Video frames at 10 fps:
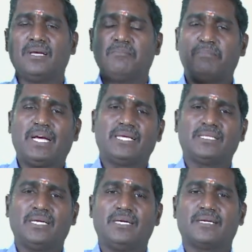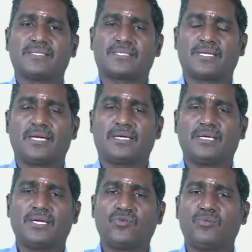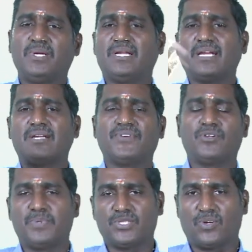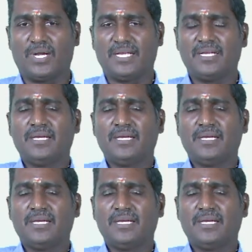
bearing the interest rate it would be 95 rupees only,